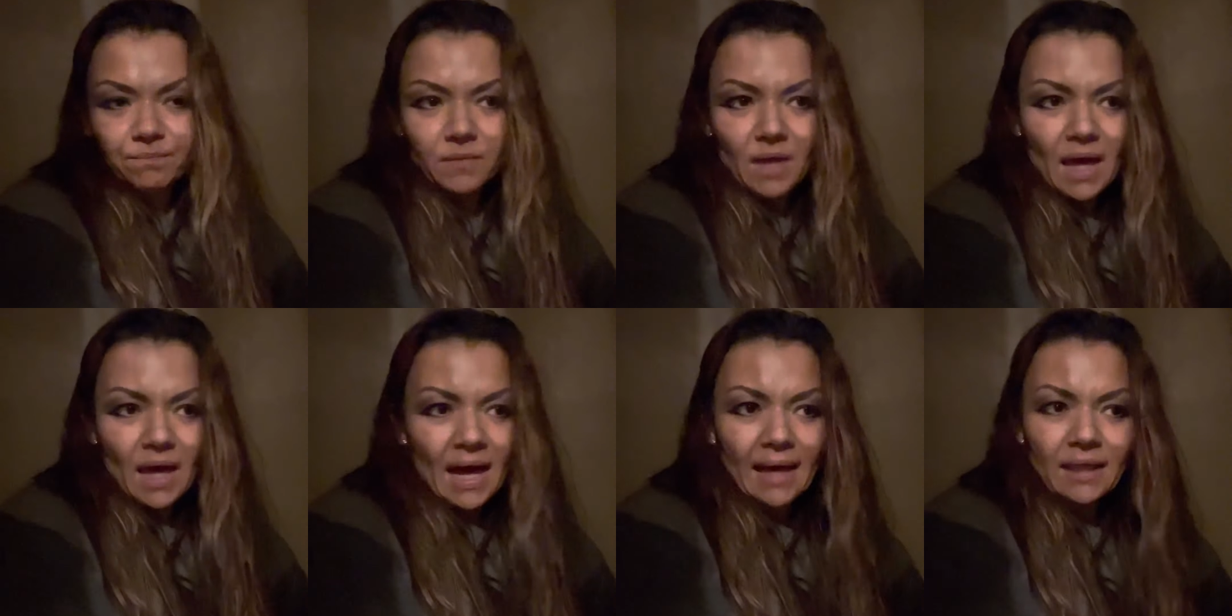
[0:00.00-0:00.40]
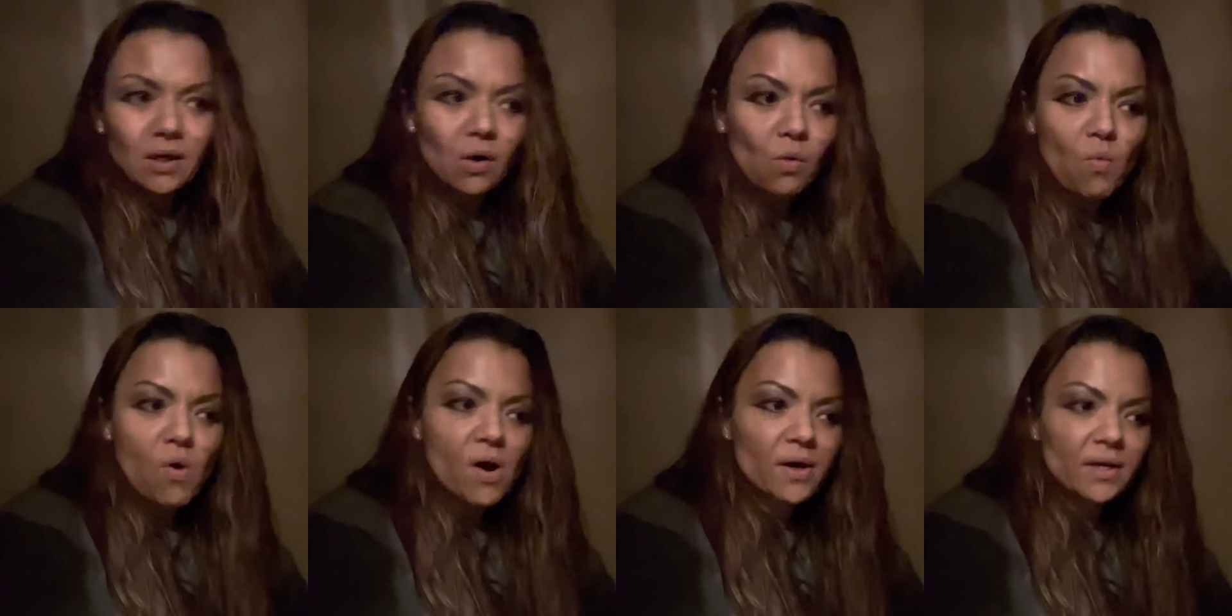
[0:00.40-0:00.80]
I don't
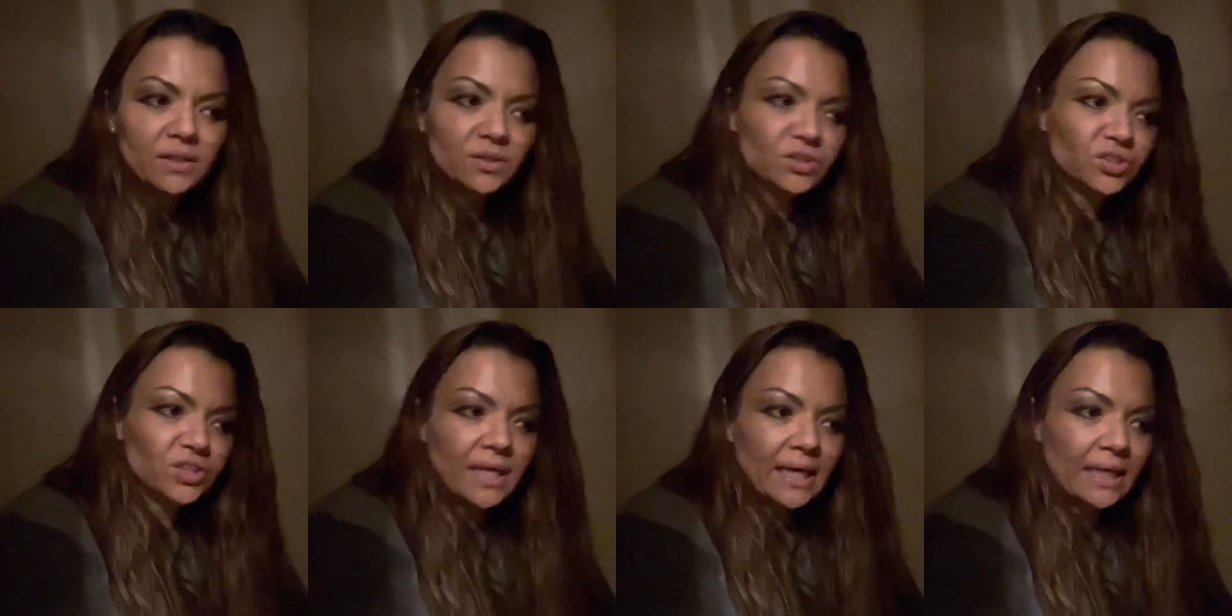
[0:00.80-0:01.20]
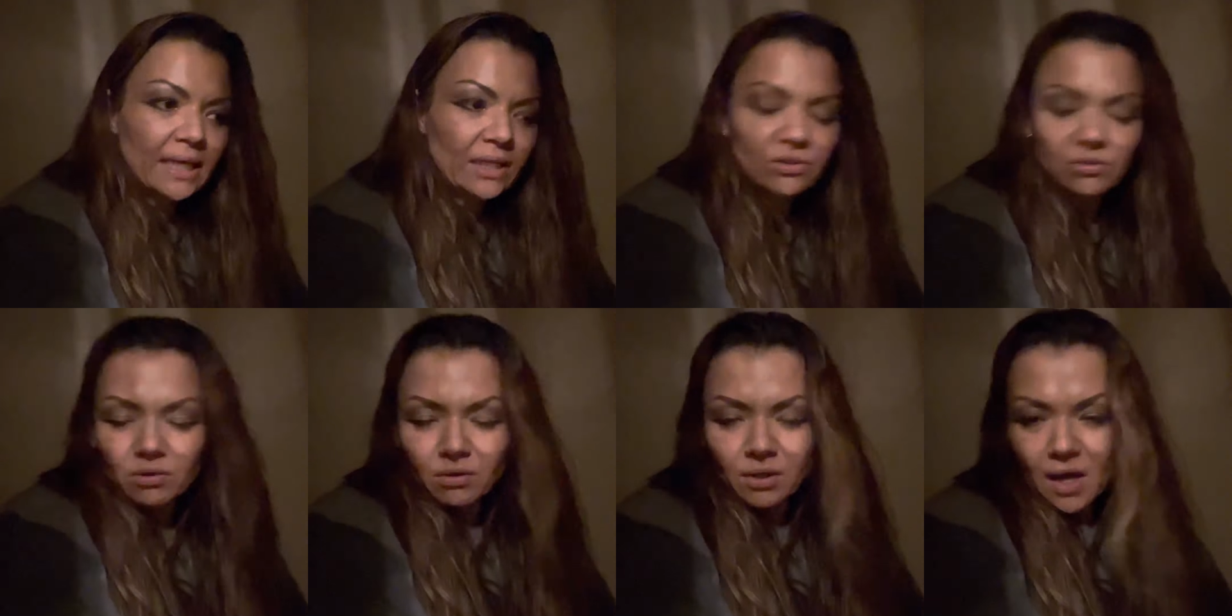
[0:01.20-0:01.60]
want to change
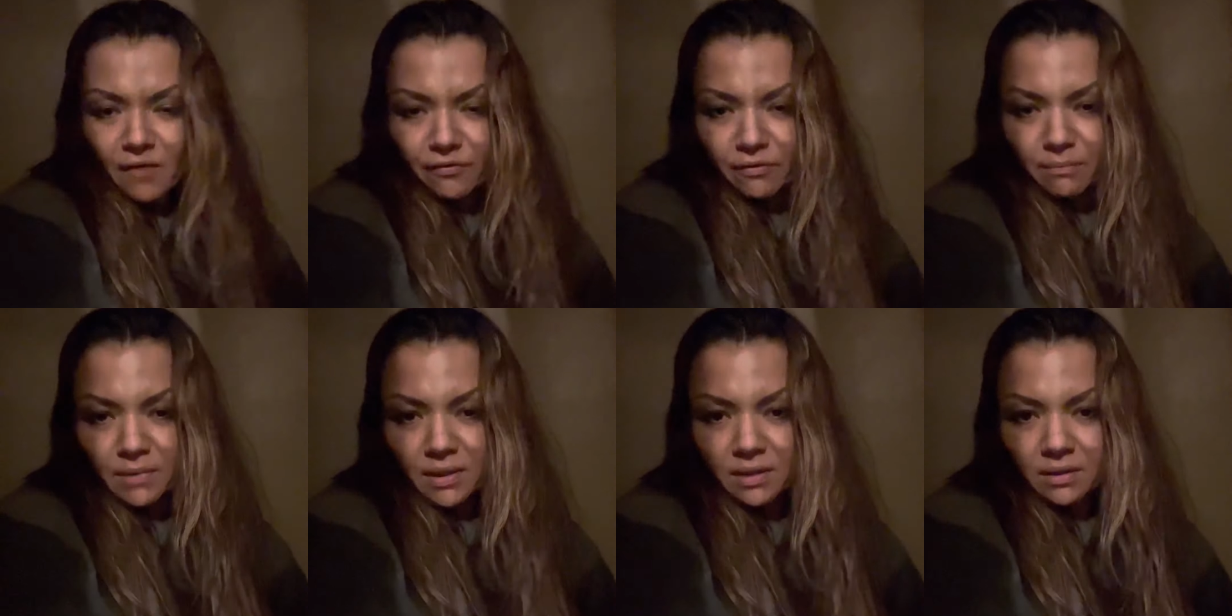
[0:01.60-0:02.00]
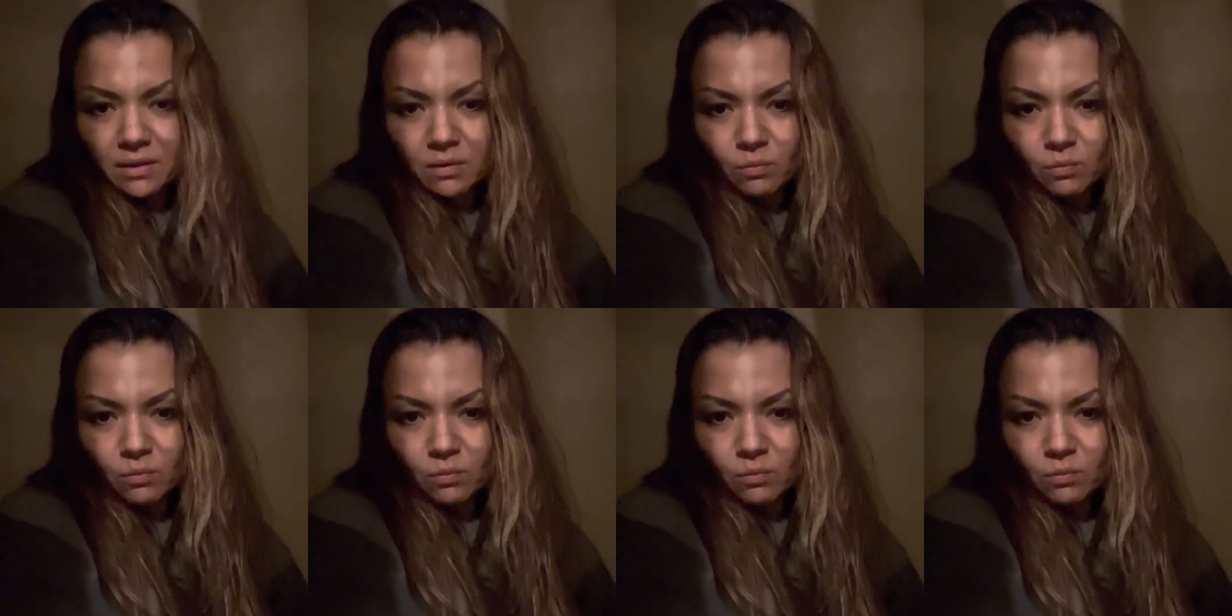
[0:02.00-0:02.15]
their government.